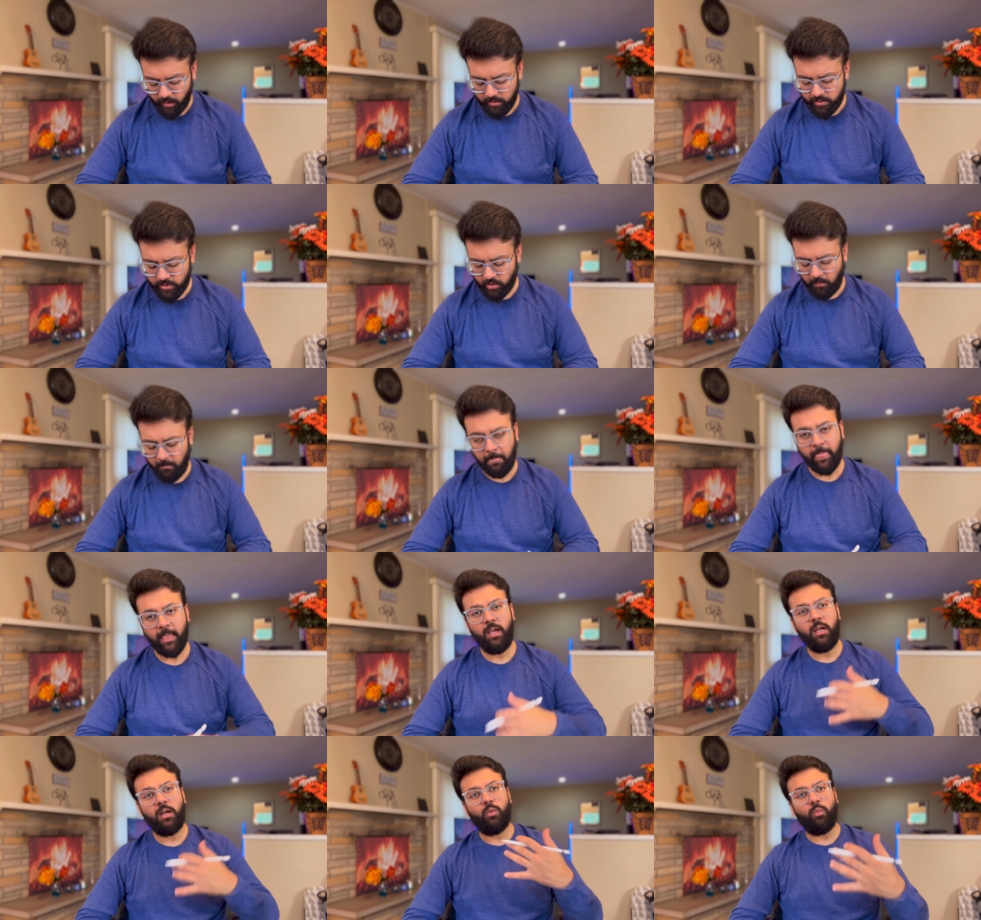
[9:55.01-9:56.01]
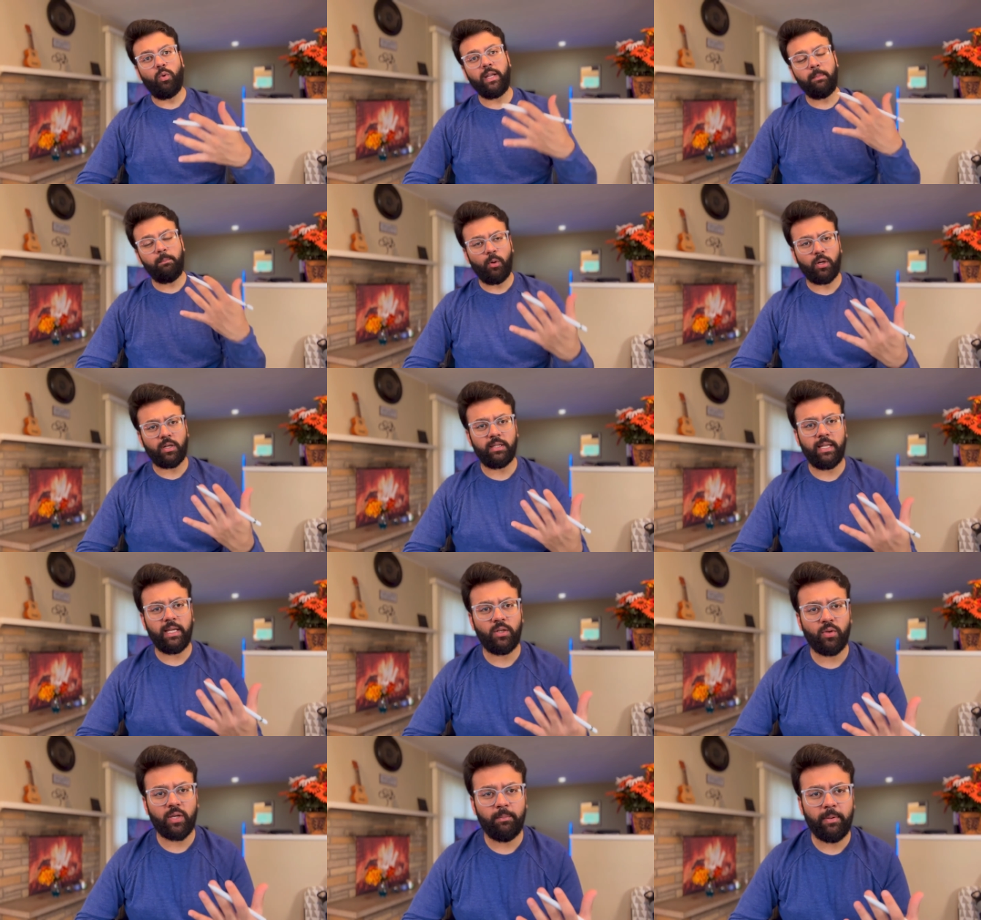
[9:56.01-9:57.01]
So one important thing
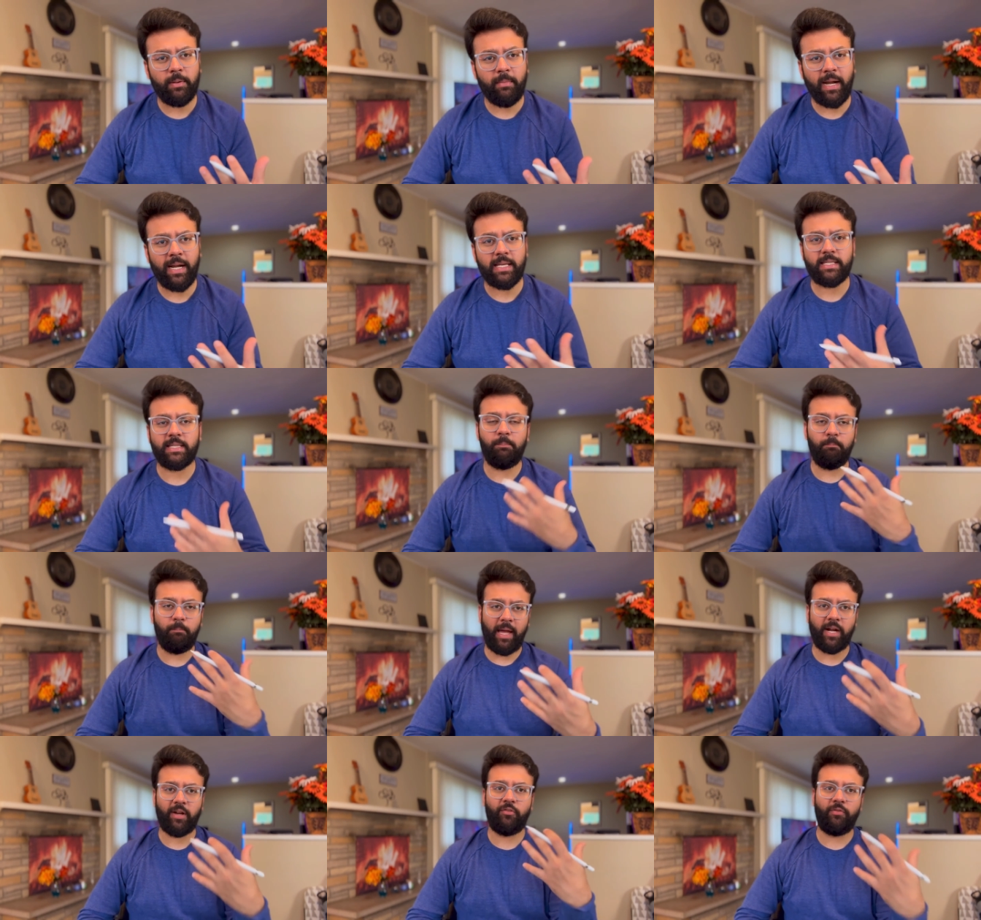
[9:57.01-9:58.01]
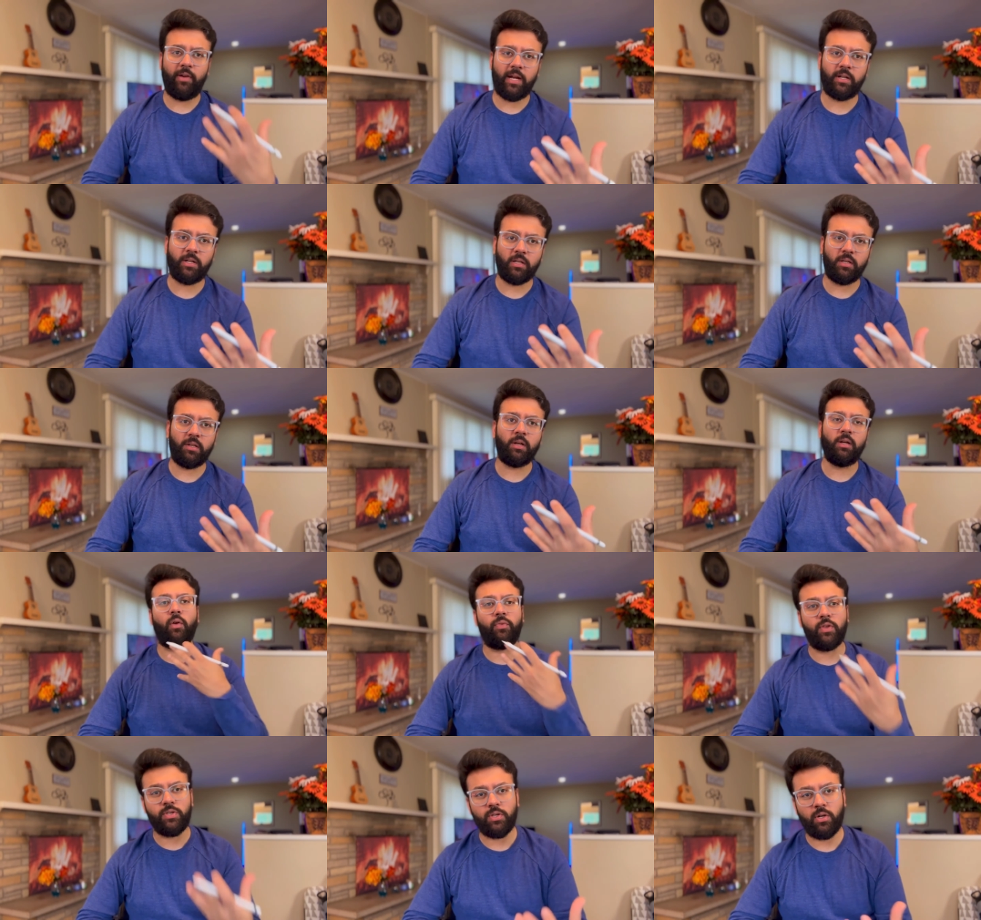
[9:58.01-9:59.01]
to keep in mind is impact factor
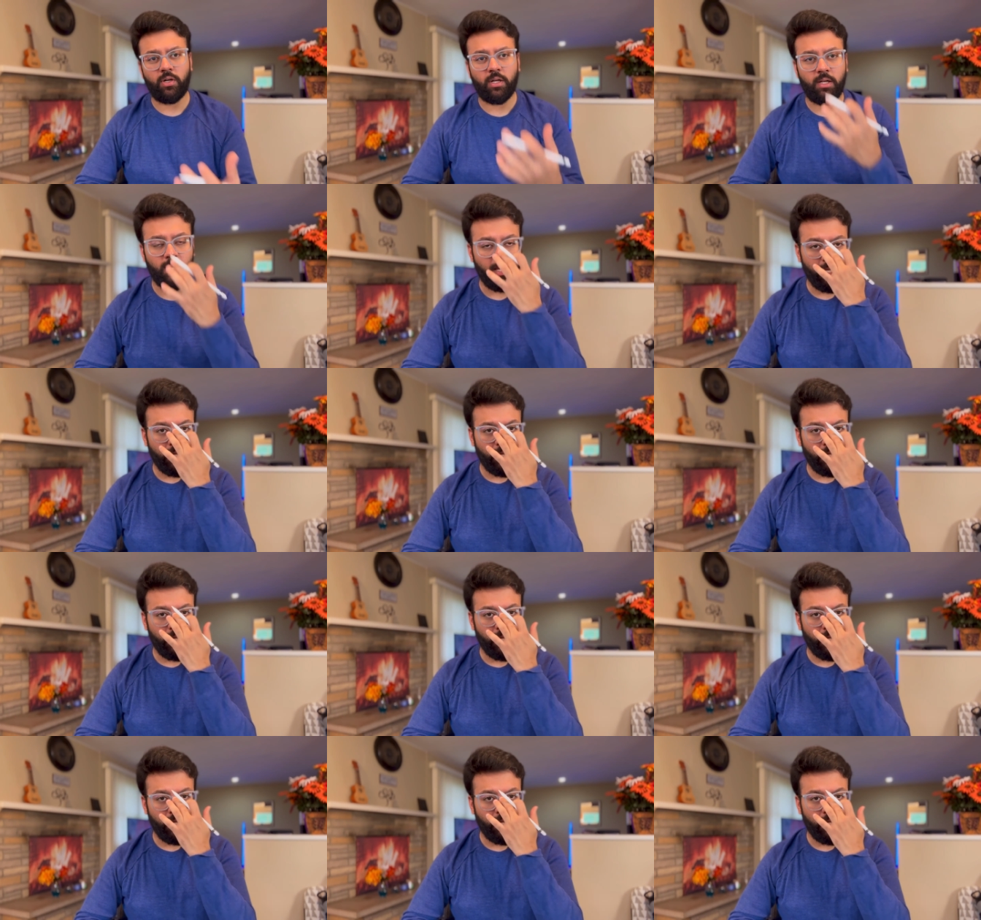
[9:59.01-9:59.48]
of the journal.